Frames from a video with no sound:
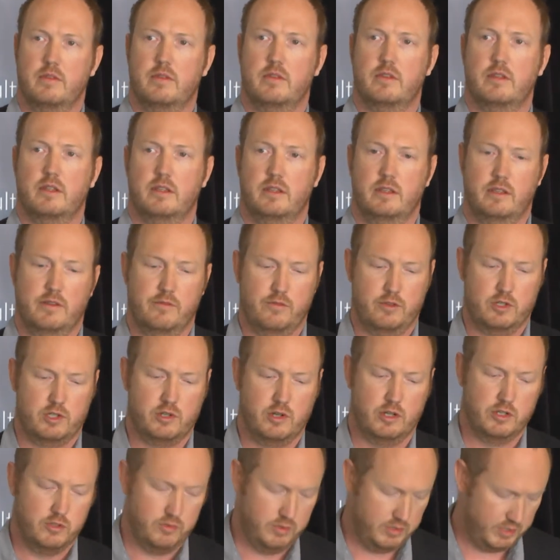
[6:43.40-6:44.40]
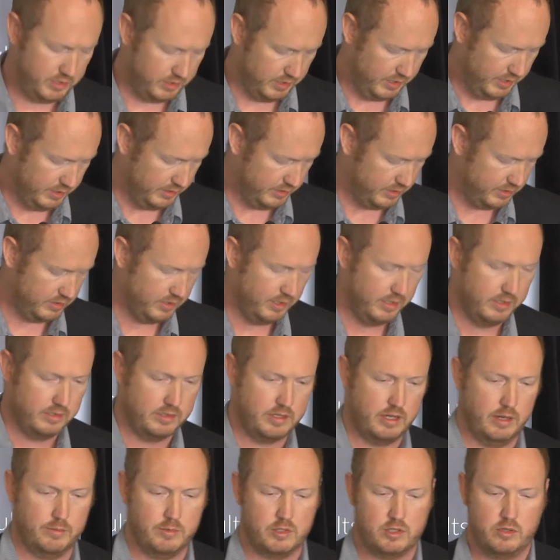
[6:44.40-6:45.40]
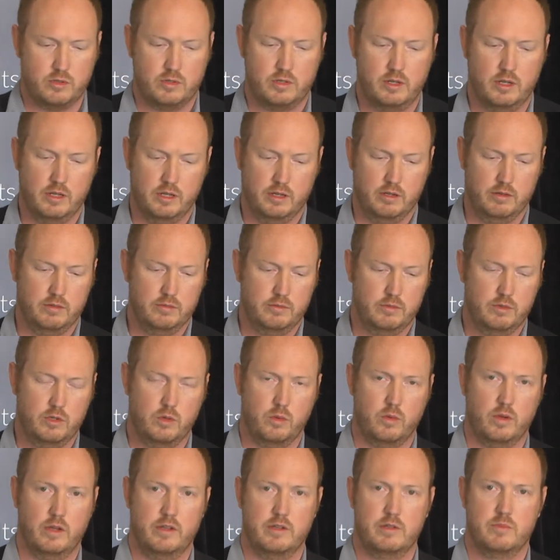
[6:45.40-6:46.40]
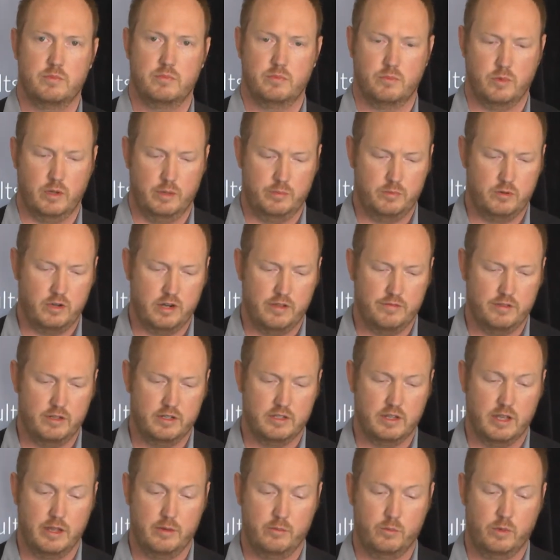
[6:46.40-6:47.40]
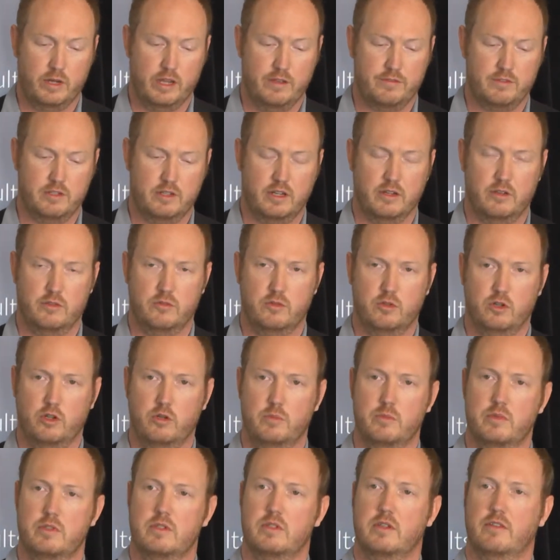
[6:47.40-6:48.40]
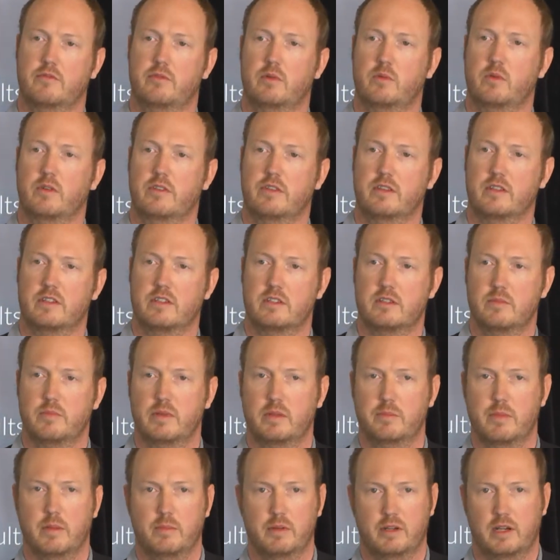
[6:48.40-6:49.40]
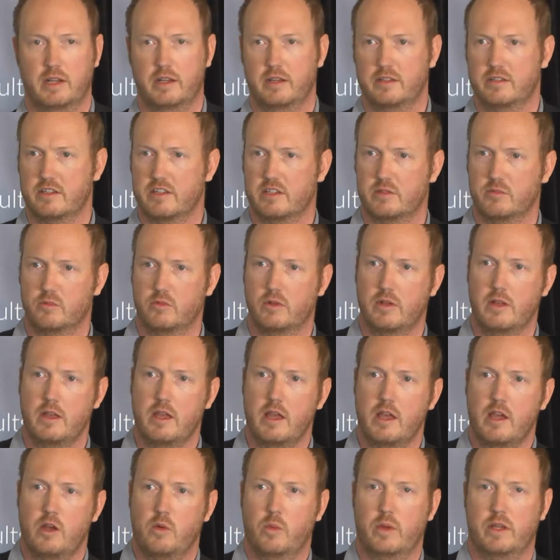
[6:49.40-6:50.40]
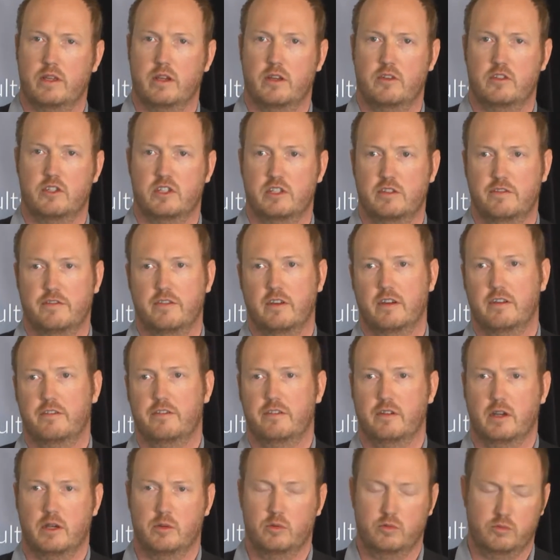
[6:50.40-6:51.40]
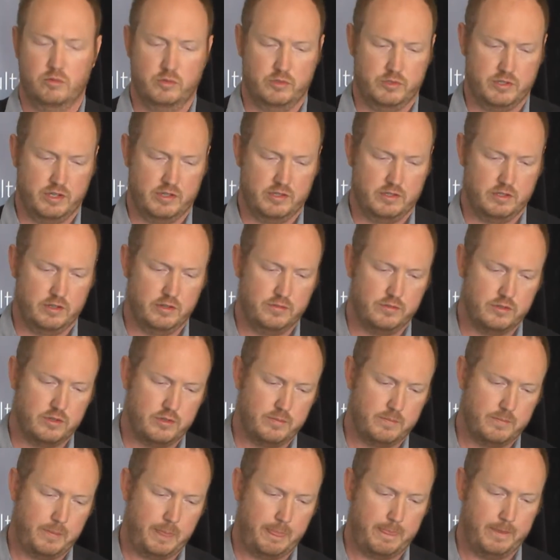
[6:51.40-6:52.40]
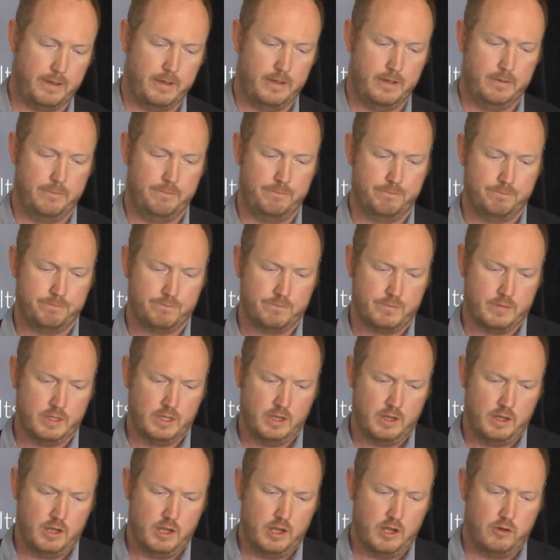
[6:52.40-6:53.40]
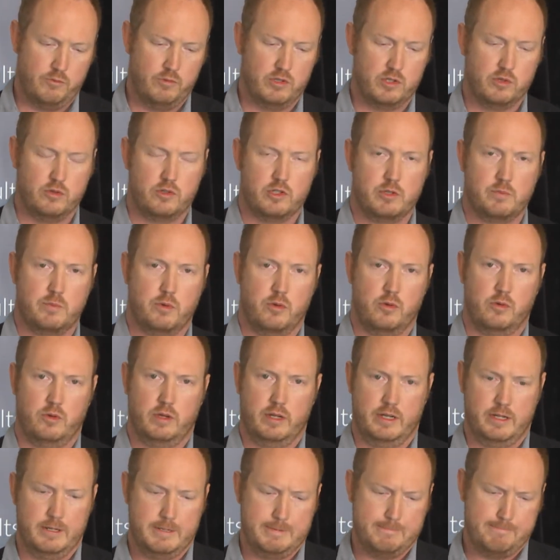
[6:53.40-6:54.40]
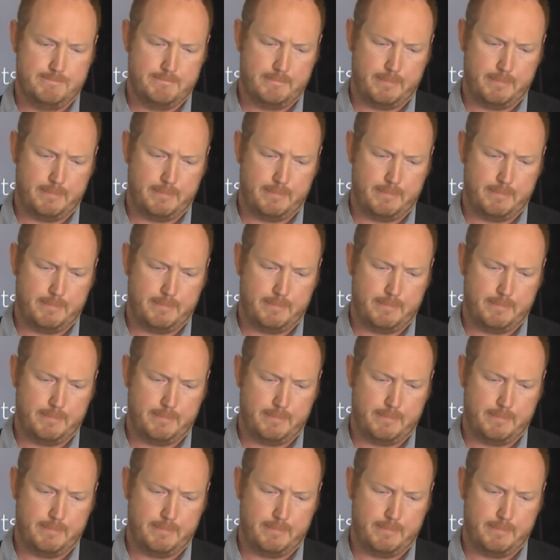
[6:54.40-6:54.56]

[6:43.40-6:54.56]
The infrastructure is kept, quite private, and we have to go through hoops if we want things to be publicly accessible. We can't just define firewall rules ourselves. Resource pooling